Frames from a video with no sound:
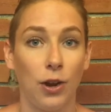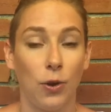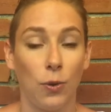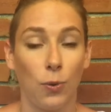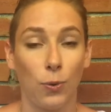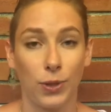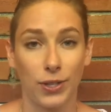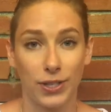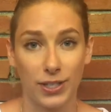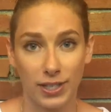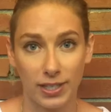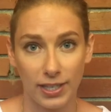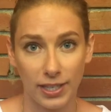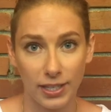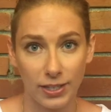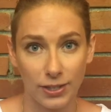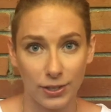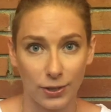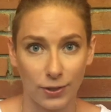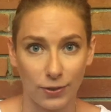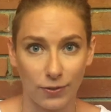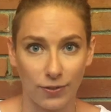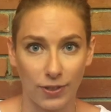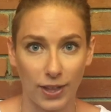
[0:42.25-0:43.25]
or the
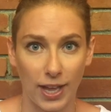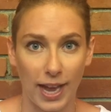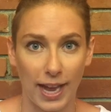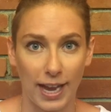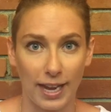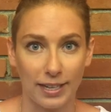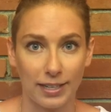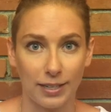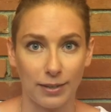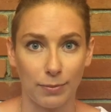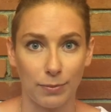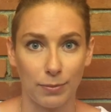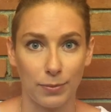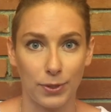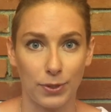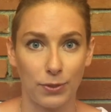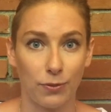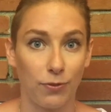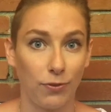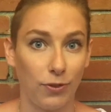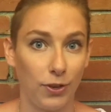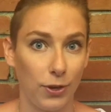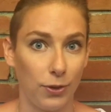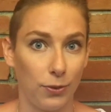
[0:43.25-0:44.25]
center of the atoms,
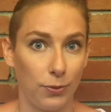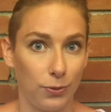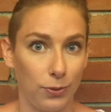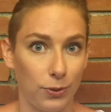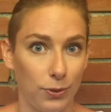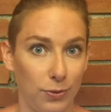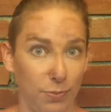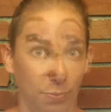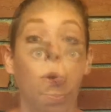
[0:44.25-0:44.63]
fuse.